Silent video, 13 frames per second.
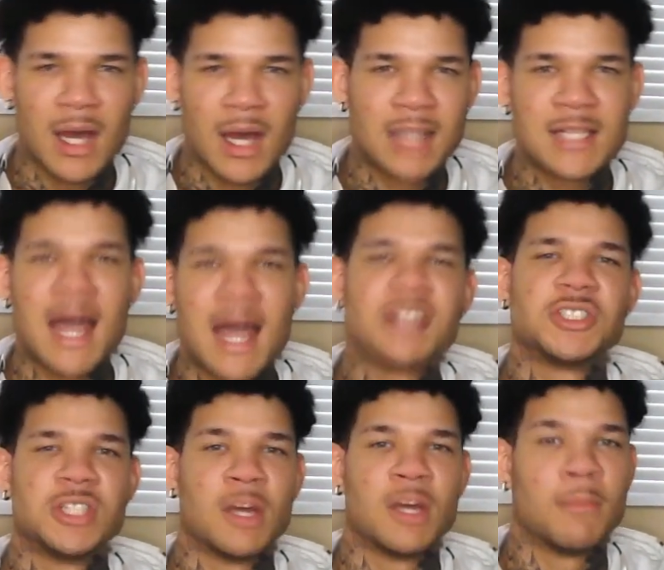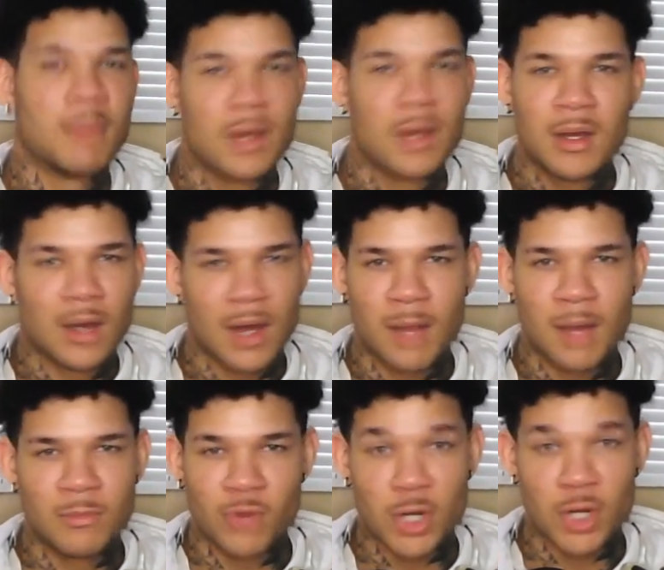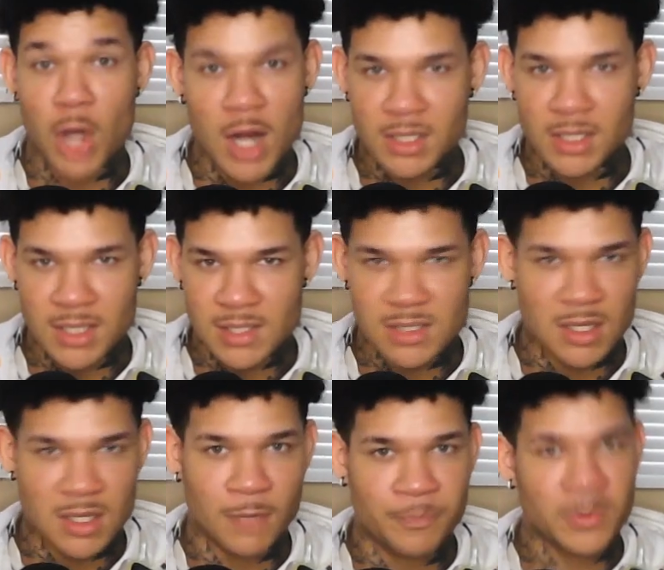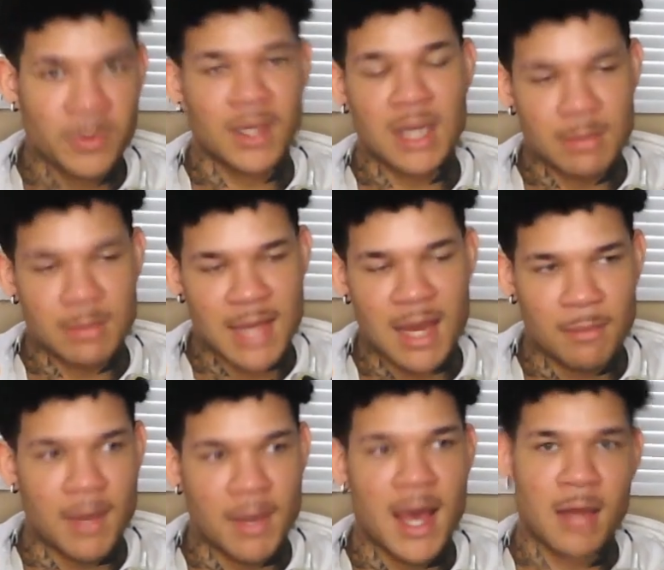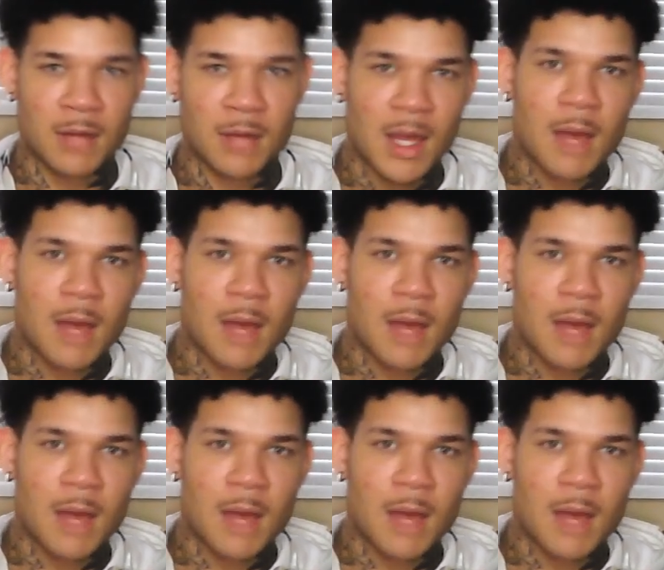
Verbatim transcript: attached to them um, regardless. So keep that in mind.